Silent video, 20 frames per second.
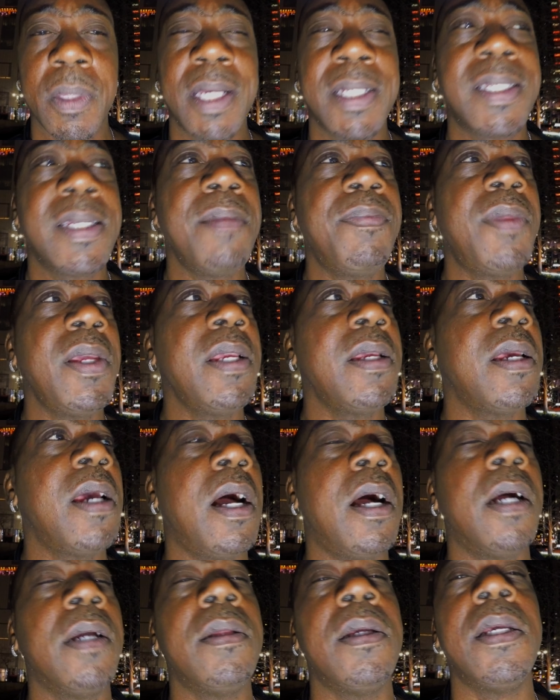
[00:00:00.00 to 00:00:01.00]
Something
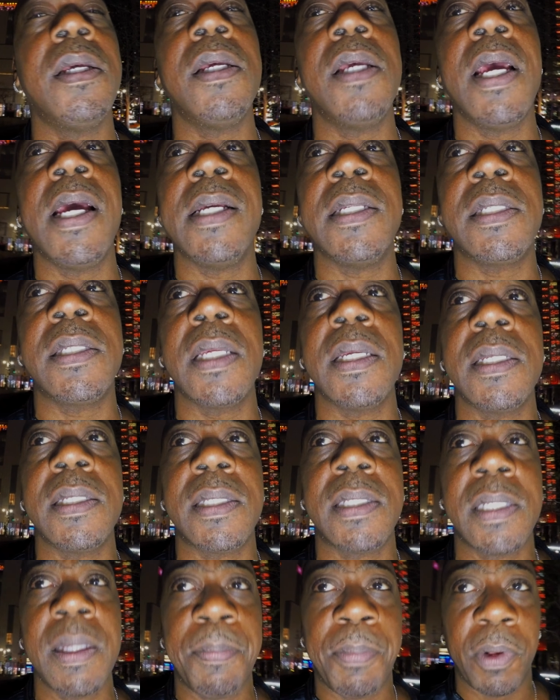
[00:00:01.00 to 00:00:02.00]
as
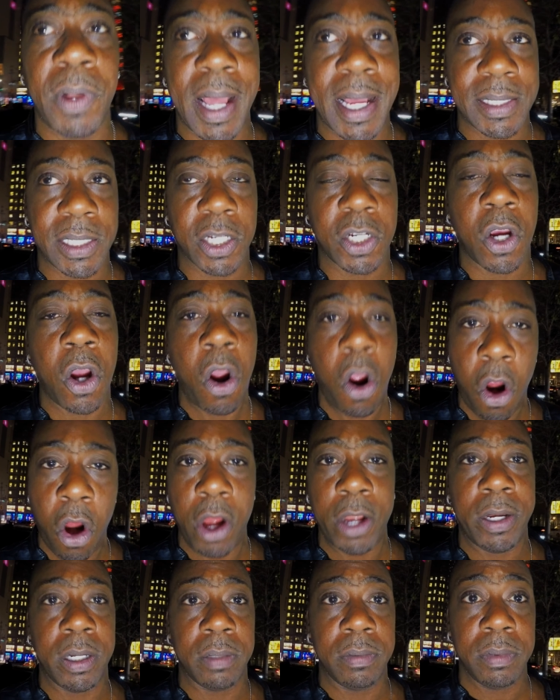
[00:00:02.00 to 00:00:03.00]
simple as a
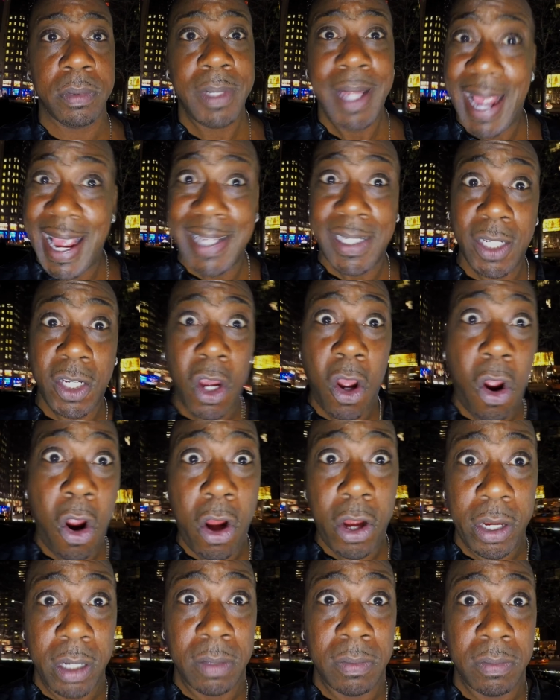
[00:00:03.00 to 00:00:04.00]
card. As a
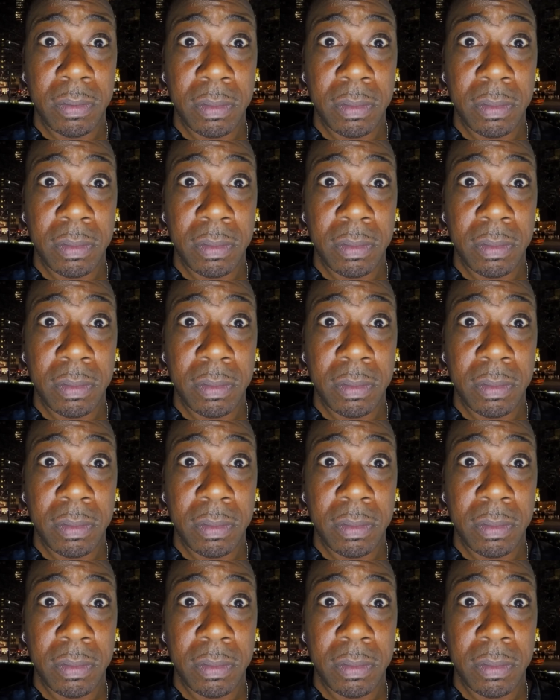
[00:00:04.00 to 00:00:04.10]
card.